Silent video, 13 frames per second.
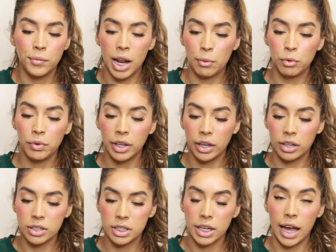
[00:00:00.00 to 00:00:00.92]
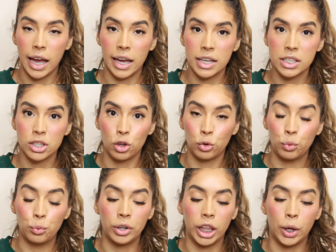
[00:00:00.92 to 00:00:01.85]
Now moving on to eyes
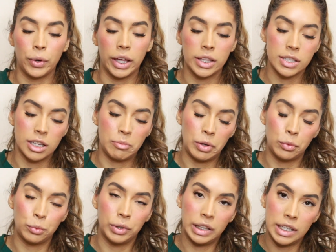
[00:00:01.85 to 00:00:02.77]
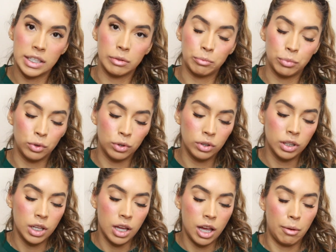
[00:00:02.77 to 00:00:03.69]
really quick. It's going to be really simple.
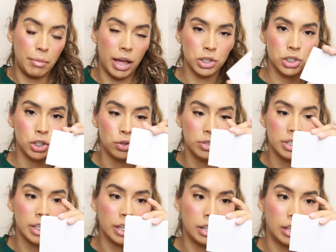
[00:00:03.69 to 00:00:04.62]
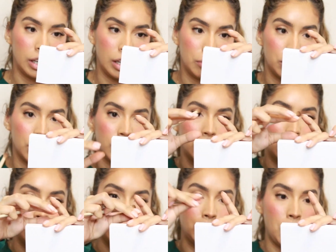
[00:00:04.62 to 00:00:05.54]
I'm actually using the
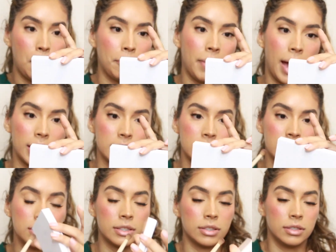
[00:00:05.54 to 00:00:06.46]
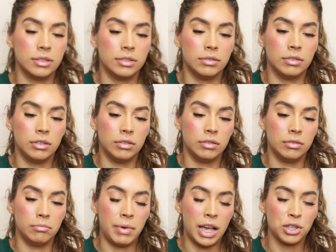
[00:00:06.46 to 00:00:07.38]
Mario Mattes
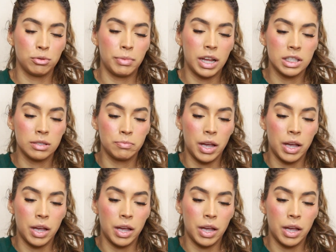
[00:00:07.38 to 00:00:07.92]
Master Mattes